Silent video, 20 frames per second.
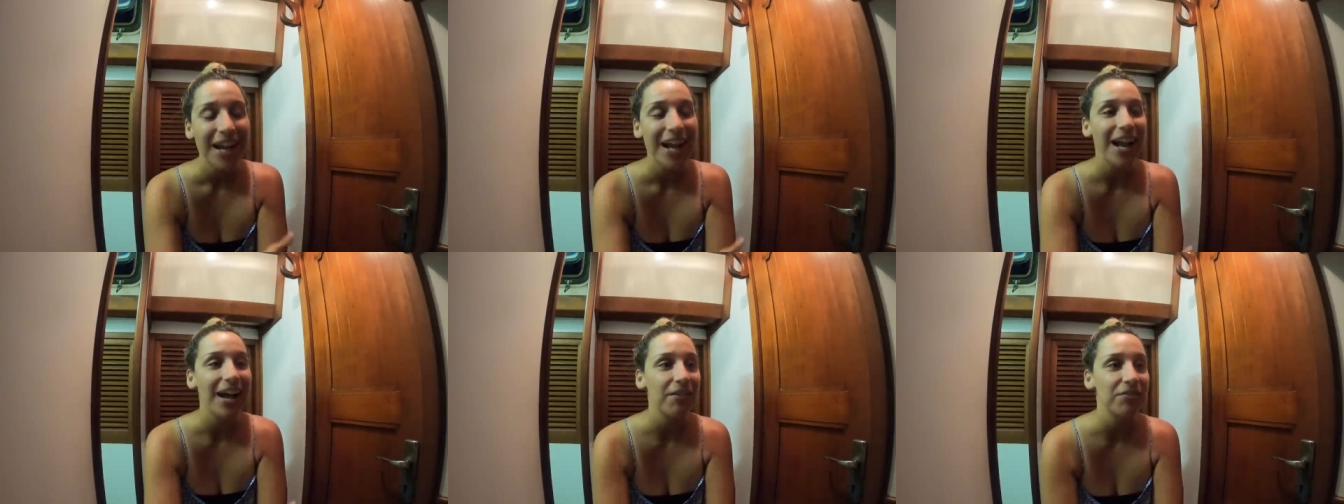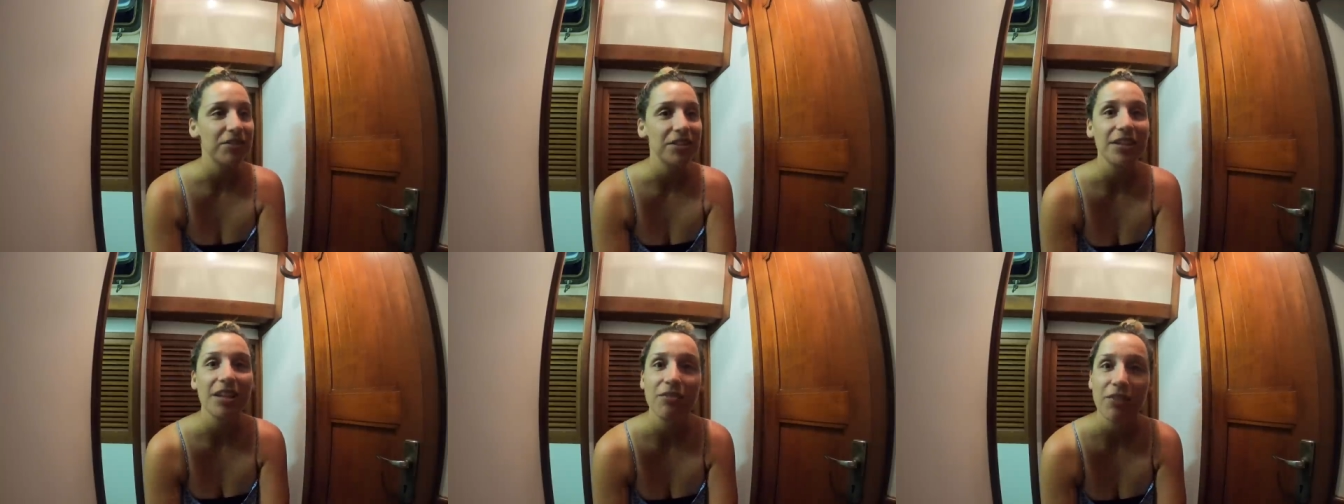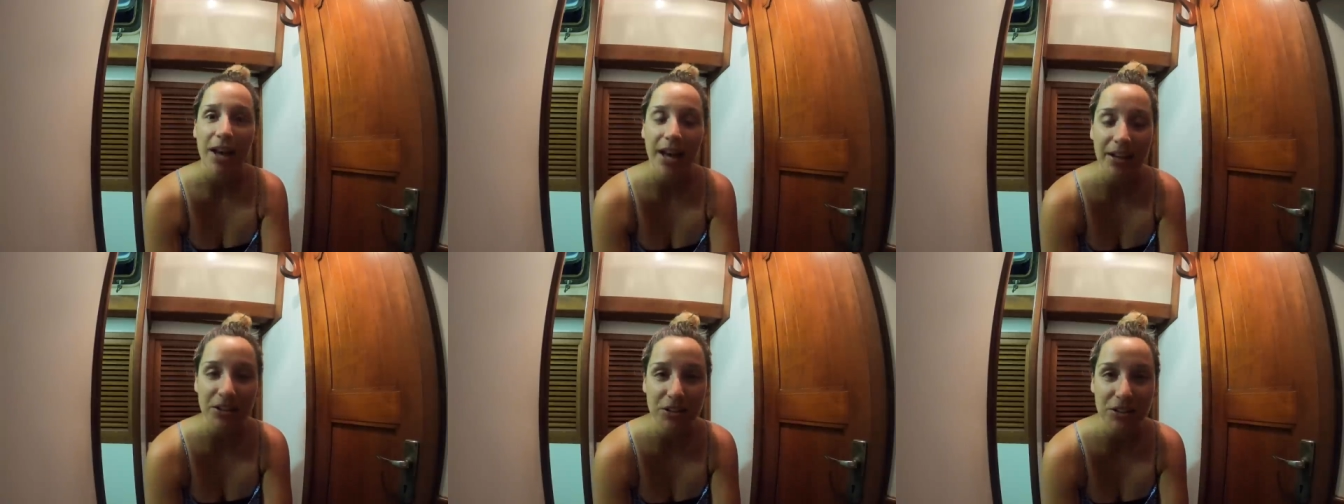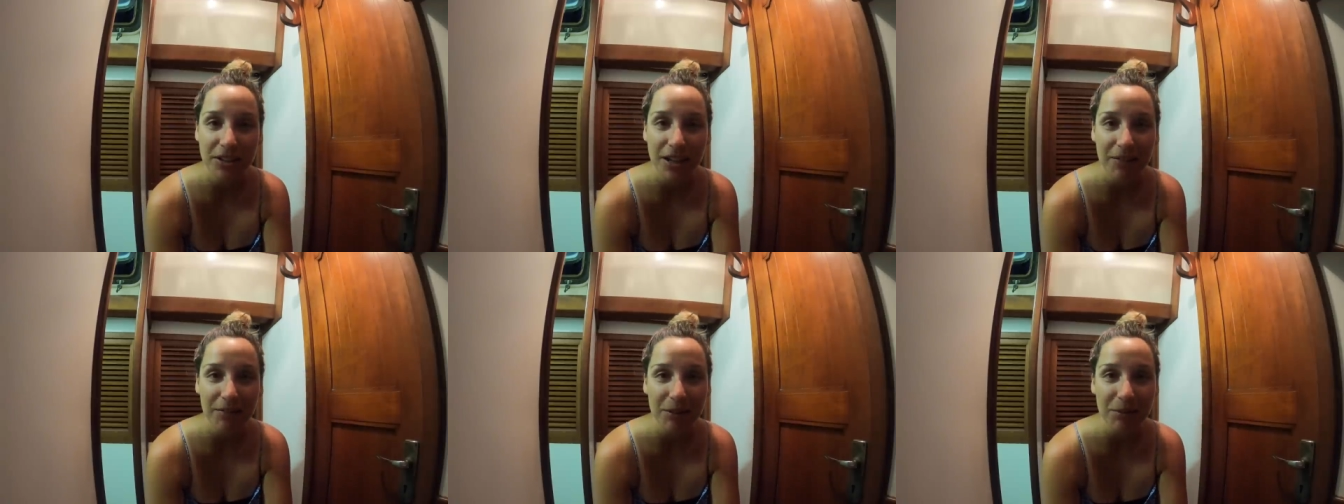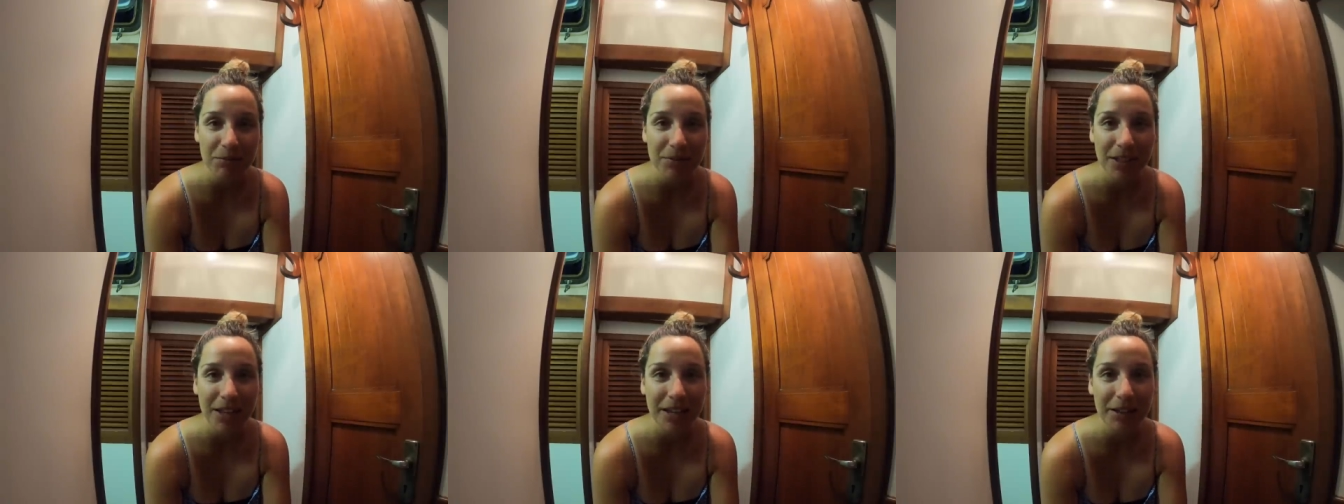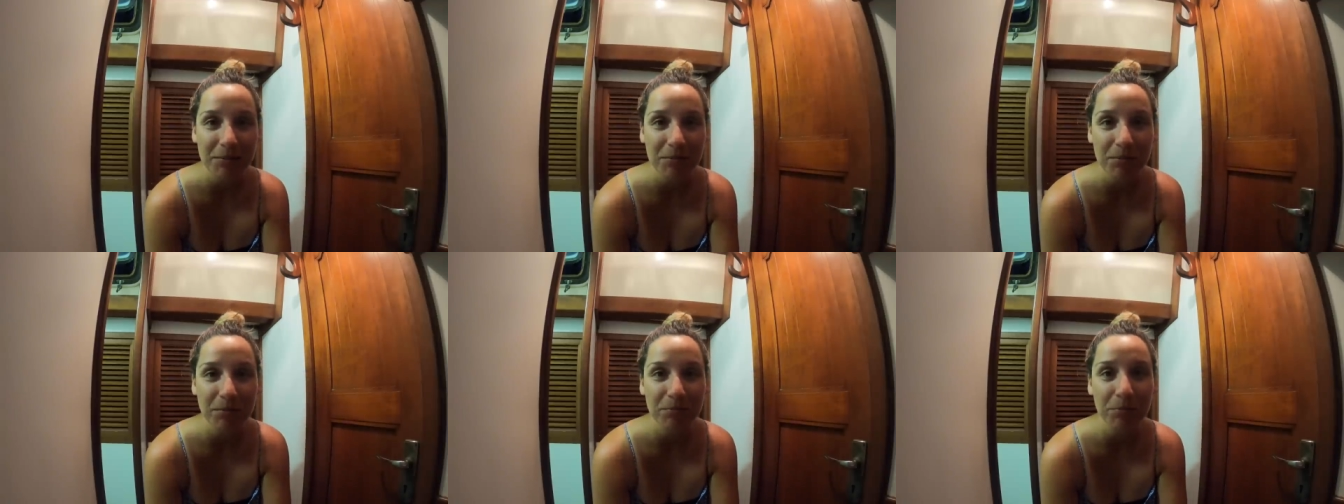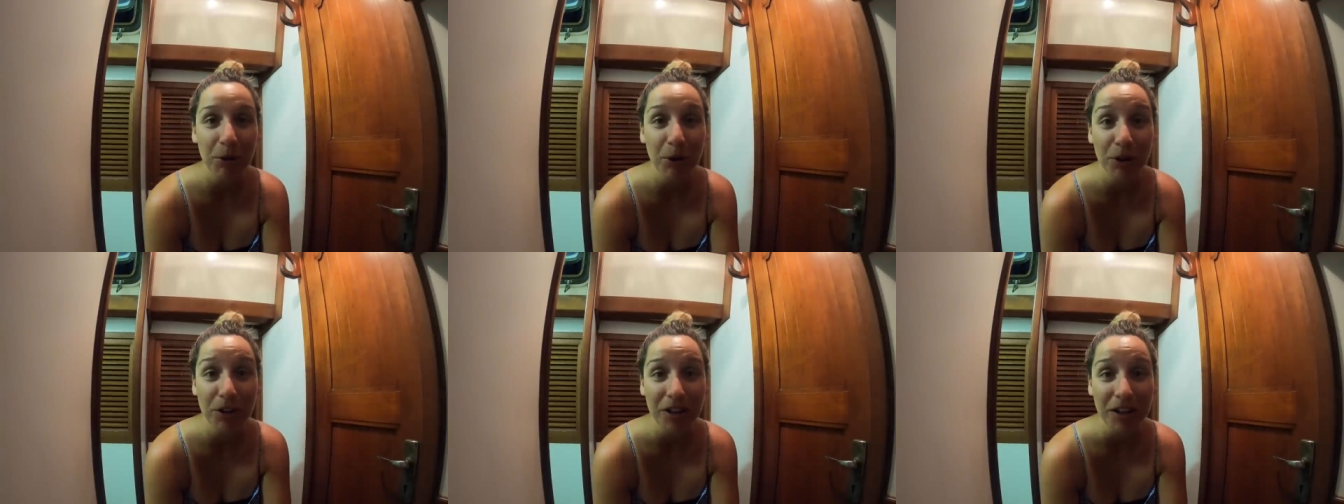after never actually having played
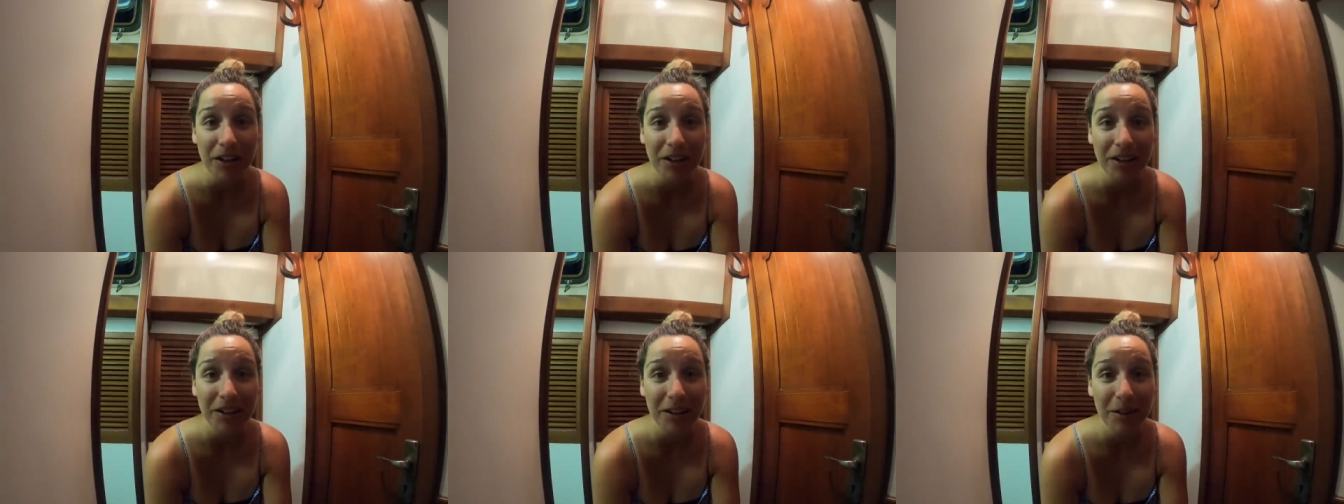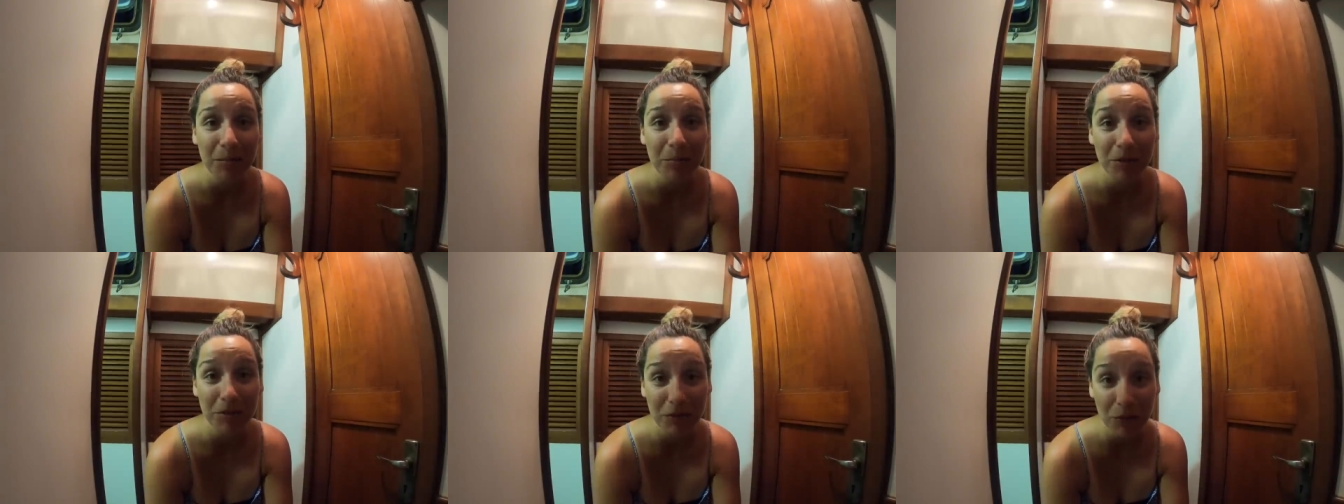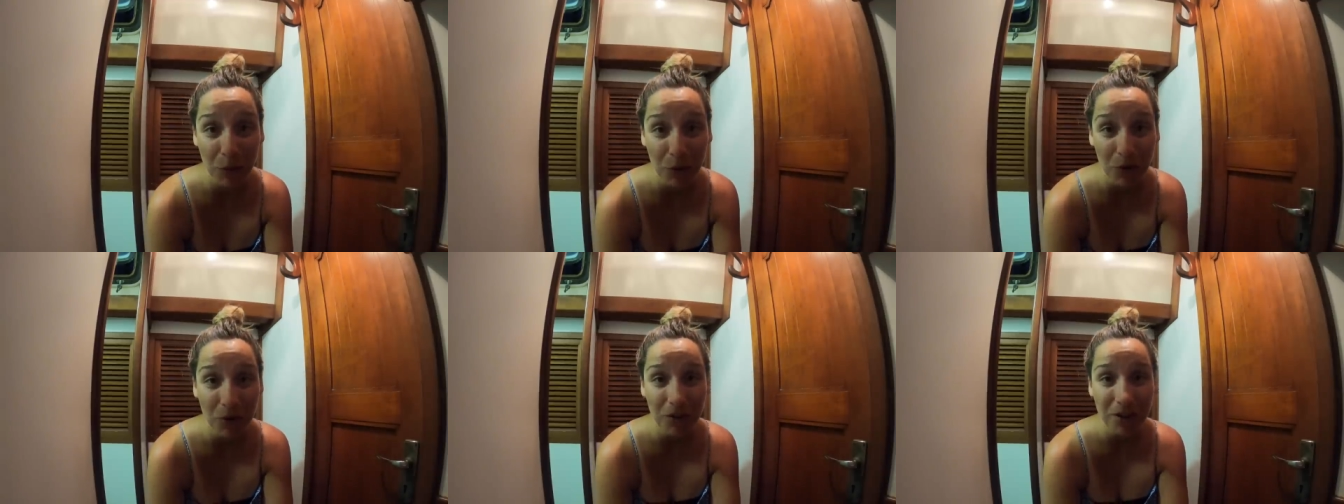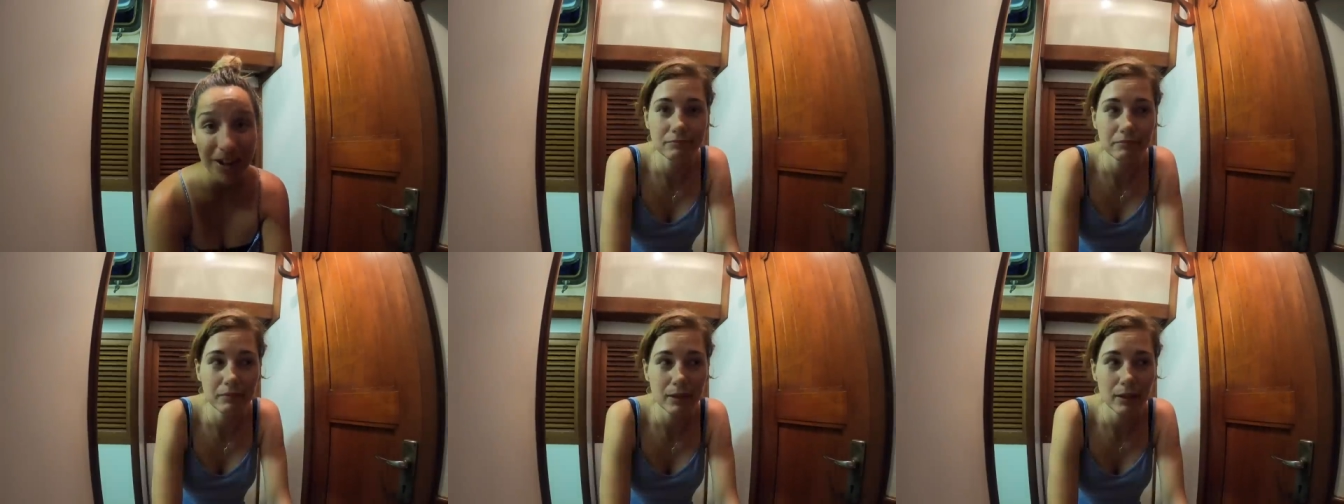poker before.